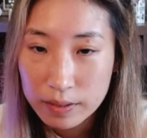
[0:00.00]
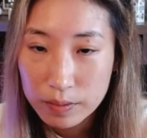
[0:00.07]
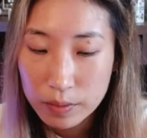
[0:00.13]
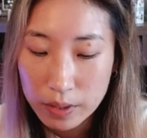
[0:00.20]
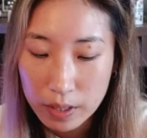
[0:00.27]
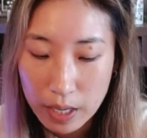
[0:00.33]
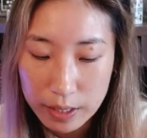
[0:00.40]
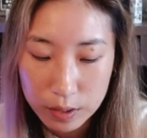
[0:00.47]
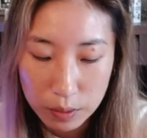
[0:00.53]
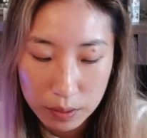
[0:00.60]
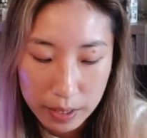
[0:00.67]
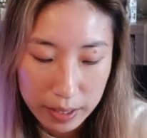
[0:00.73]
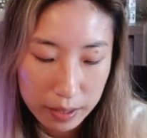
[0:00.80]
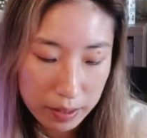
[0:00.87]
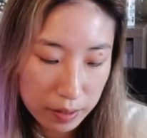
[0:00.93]
We're I told
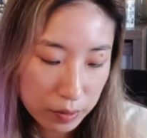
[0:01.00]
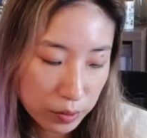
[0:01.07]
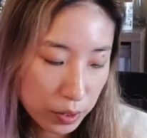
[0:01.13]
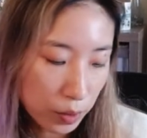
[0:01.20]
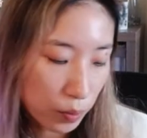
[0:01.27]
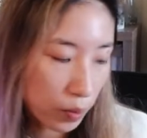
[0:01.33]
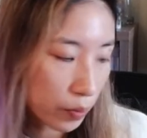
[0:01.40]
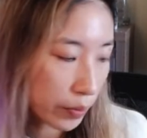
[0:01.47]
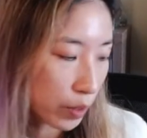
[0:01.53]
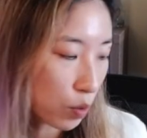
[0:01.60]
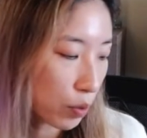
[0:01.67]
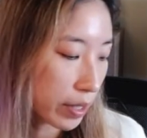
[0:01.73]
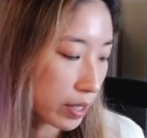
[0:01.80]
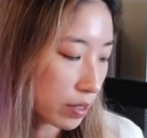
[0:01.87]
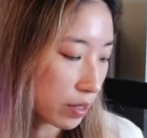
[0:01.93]
uh, so we're
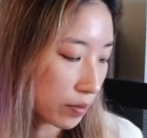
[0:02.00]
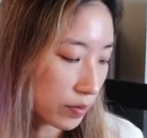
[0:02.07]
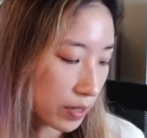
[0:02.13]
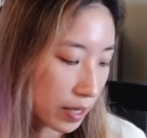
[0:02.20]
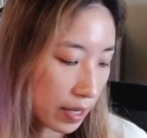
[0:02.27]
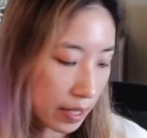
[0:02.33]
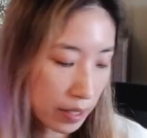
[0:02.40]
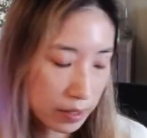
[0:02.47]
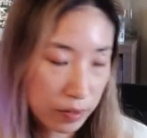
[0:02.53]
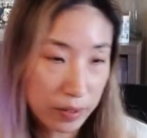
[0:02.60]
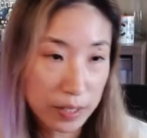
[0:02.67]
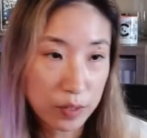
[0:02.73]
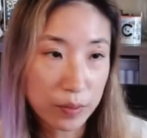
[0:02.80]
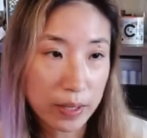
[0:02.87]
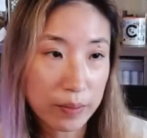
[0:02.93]
recording stuff today, so
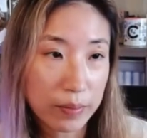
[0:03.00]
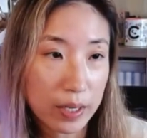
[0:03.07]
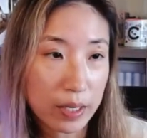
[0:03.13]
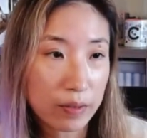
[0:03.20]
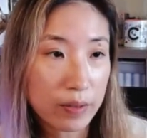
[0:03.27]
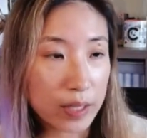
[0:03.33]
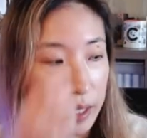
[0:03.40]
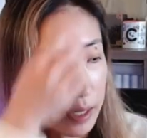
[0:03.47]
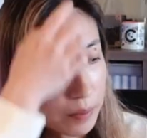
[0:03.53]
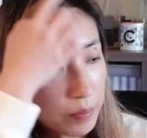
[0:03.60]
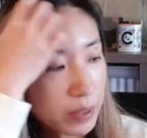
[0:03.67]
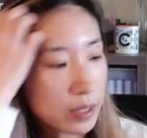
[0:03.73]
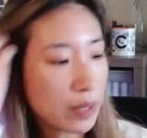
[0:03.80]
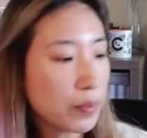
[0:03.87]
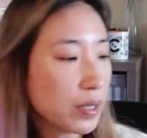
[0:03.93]
that's why I'm getting ready.
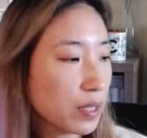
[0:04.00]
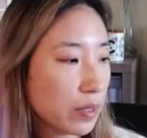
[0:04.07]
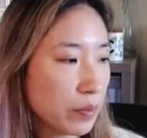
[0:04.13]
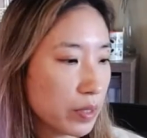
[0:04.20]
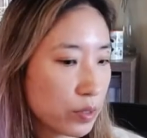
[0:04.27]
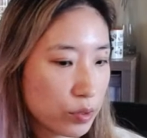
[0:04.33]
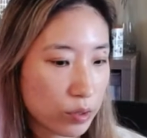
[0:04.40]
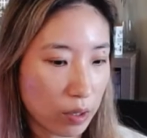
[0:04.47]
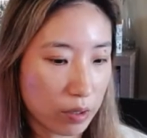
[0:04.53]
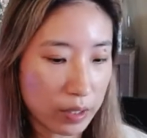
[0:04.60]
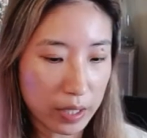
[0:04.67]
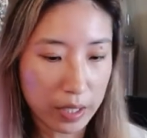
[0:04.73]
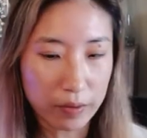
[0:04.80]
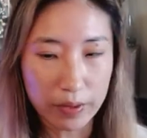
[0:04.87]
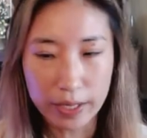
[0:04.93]
But let me let me start
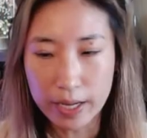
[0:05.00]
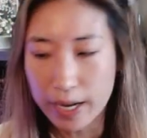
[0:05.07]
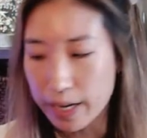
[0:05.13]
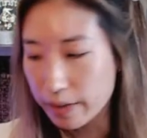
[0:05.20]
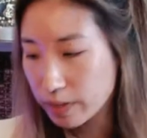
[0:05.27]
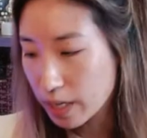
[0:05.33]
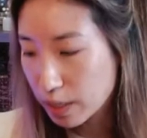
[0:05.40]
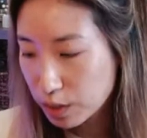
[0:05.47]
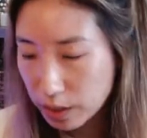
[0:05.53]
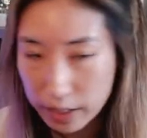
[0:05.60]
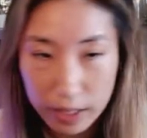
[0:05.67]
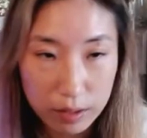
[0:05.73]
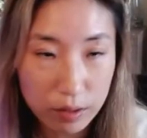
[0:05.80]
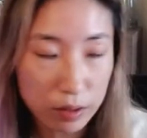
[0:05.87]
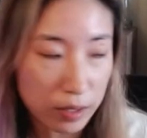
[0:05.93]
getting ready. I actually
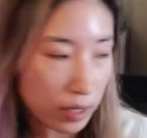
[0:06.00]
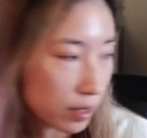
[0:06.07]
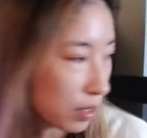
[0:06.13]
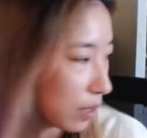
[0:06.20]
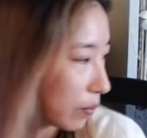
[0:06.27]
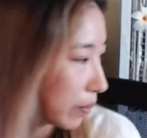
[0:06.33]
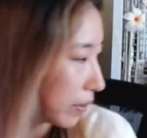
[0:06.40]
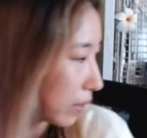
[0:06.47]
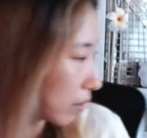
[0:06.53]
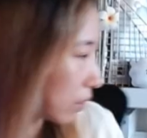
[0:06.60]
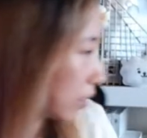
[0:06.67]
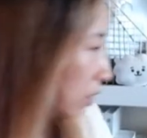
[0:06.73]
hold on, I'll be back.